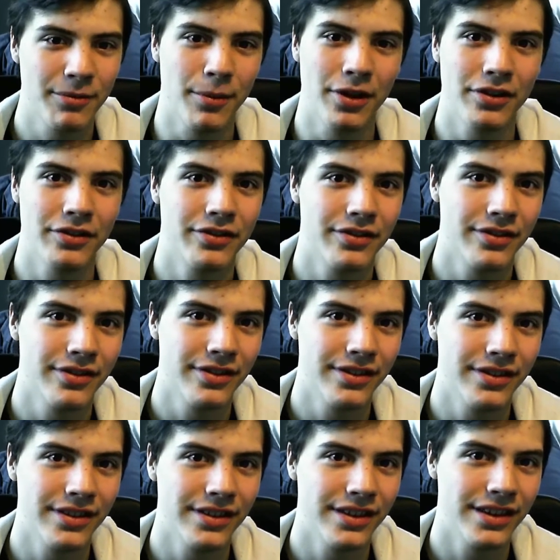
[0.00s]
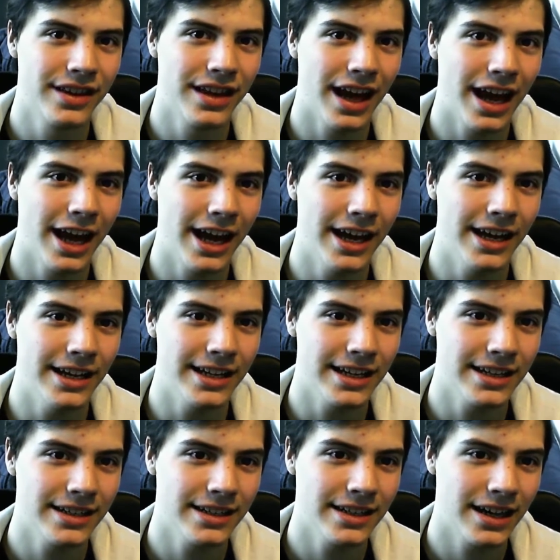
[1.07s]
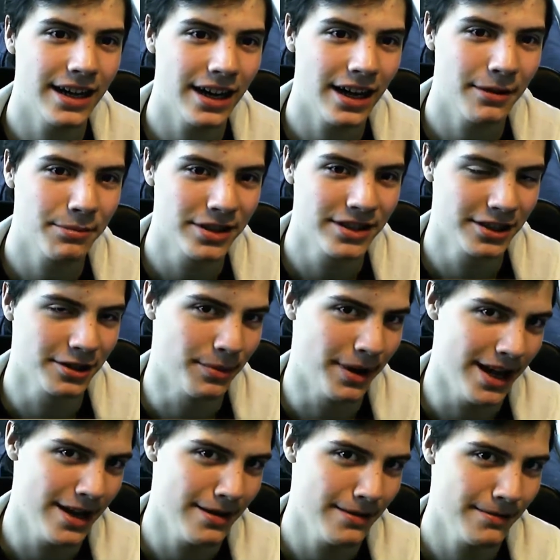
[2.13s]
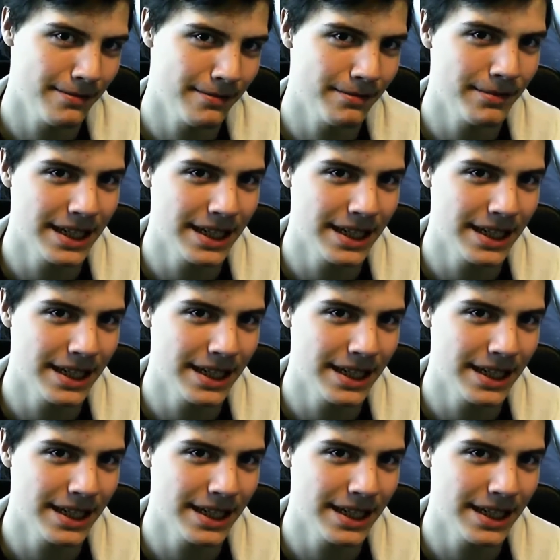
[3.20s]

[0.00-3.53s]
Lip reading: Every month. Up until May.